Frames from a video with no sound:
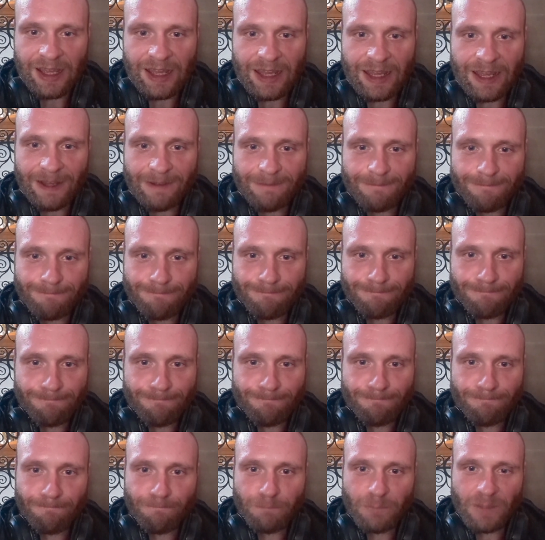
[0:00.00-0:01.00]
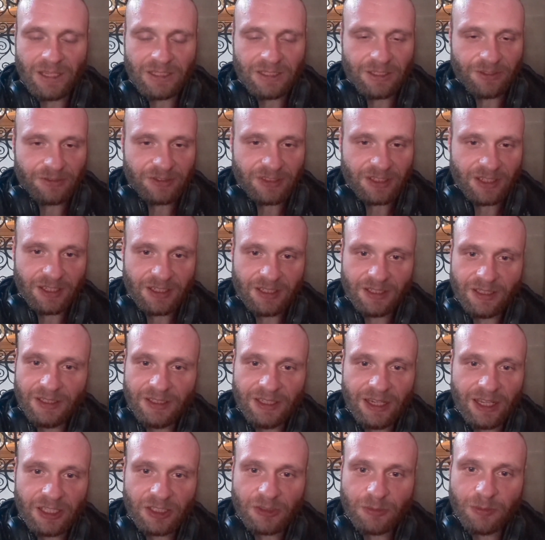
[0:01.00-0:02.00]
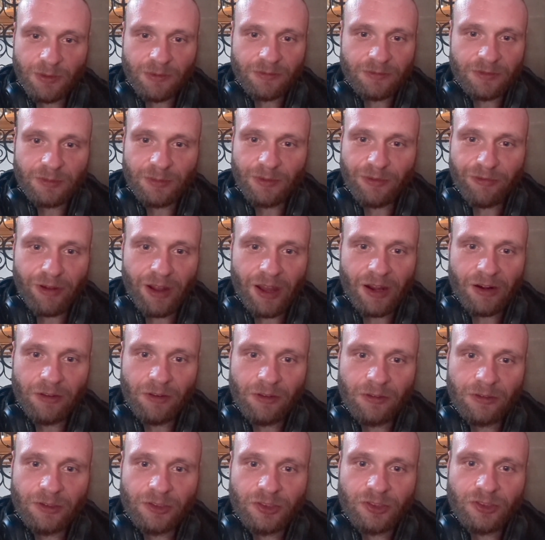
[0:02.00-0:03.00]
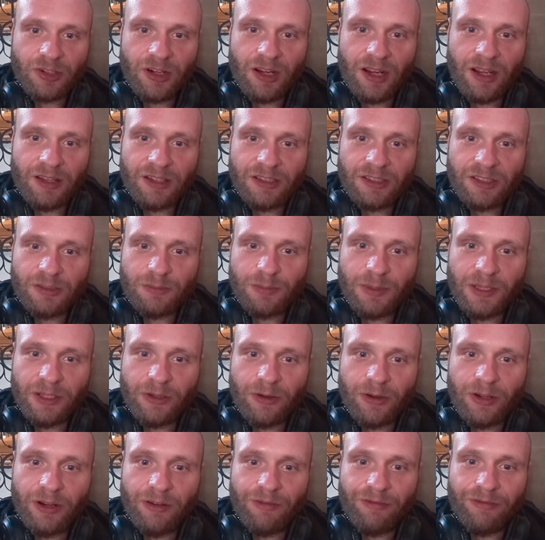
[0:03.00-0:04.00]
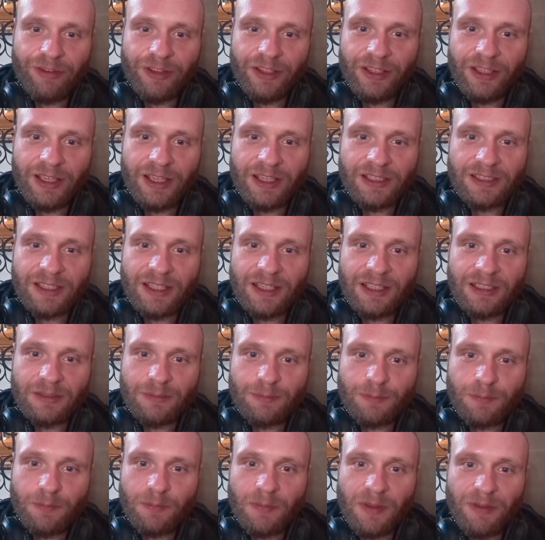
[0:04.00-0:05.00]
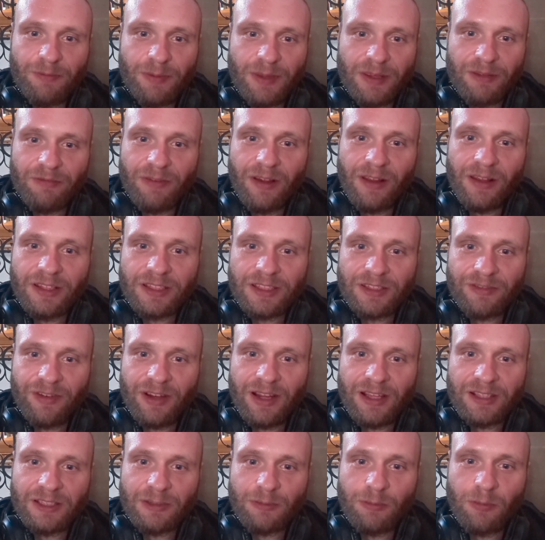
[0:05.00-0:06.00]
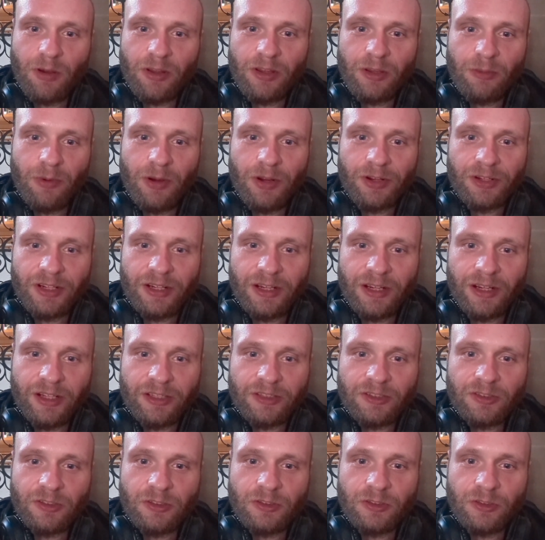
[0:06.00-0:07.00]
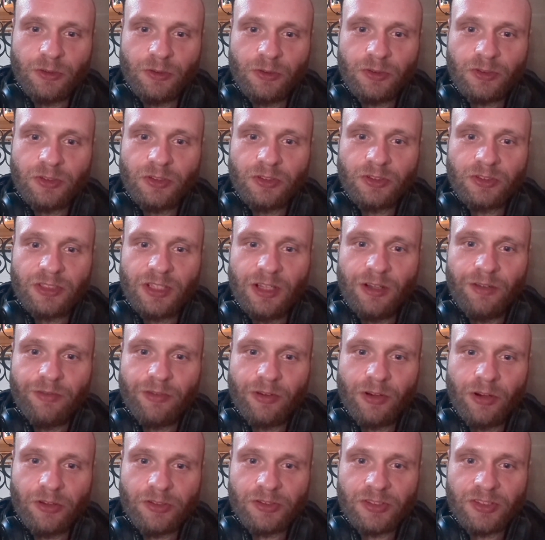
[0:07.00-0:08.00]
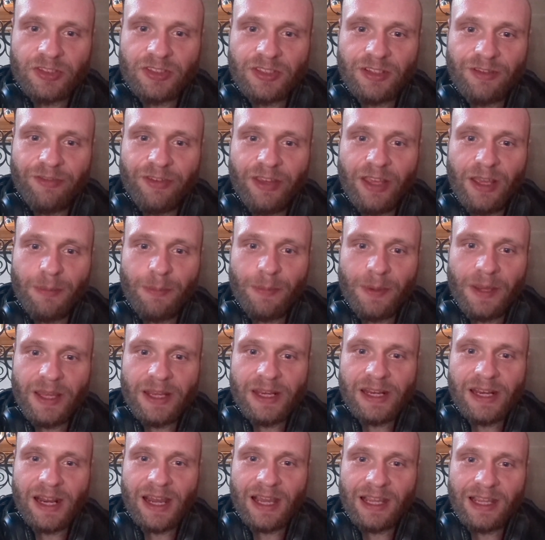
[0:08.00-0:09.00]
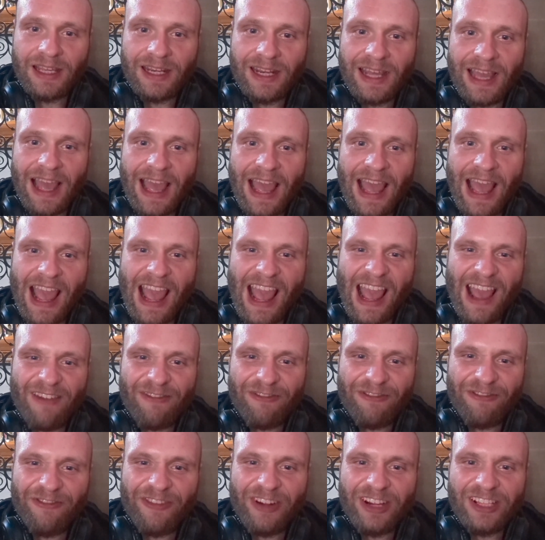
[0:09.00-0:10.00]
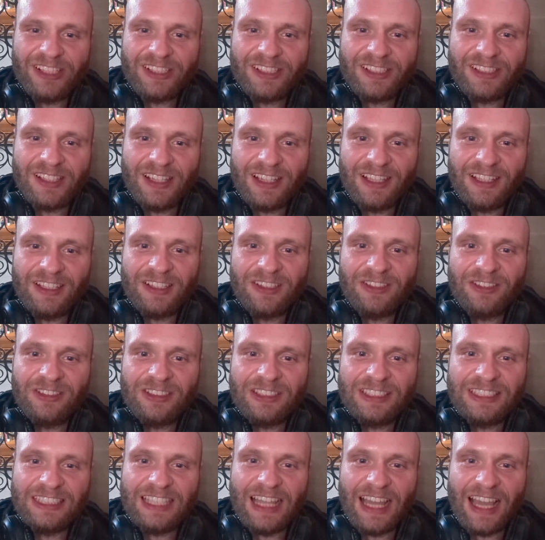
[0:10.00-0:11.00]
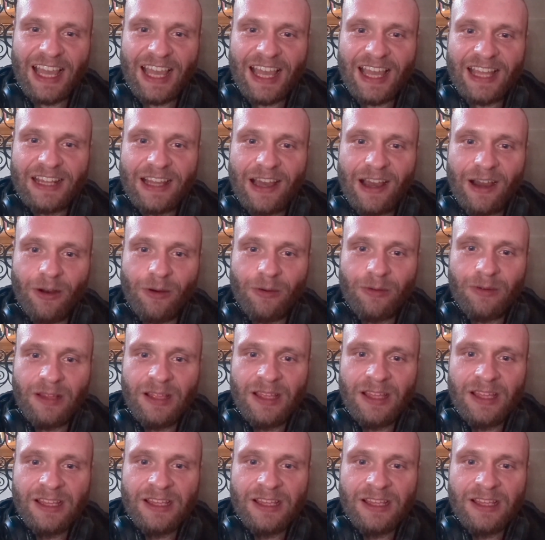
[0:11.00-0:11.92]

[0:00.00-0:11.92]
As I've said, next month's my final hunger strike. This has been going on for years. They've been relativising what they want in an institutional self, causing severe pain and agony every single day now.